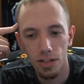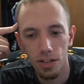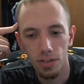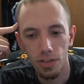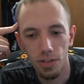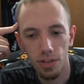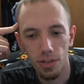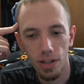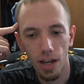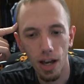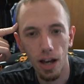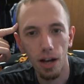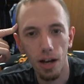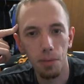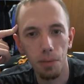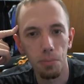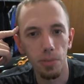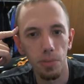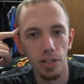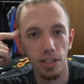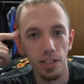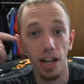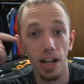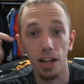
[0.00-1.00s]
So
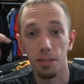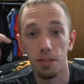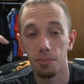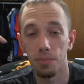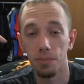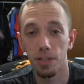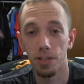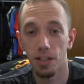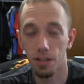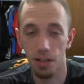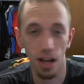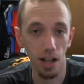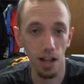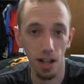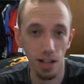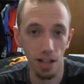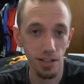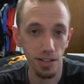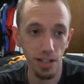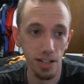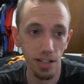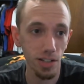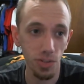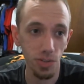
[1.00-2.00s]
but I'll
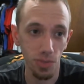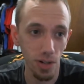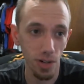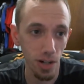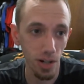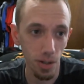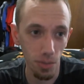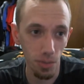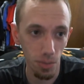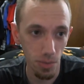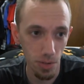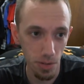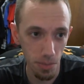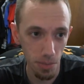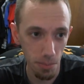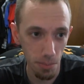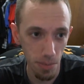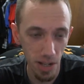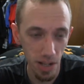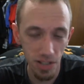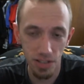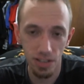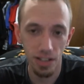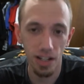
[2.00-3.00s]
tell you this, right? The
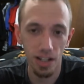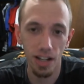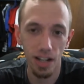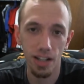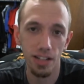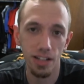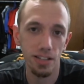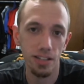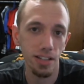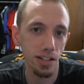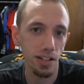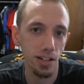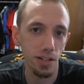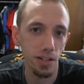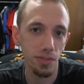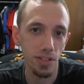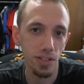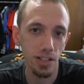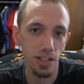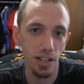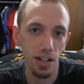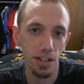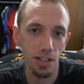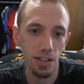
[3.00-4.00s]
best thing I could think of
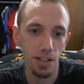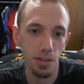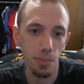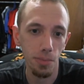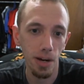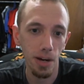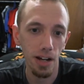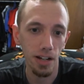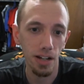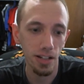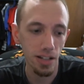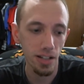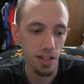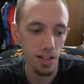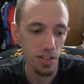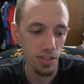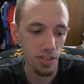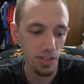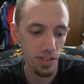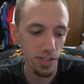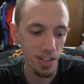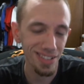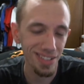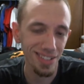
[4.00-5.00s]
to tell you about it
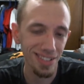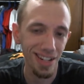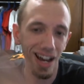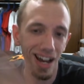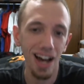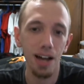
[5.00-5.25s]
is it's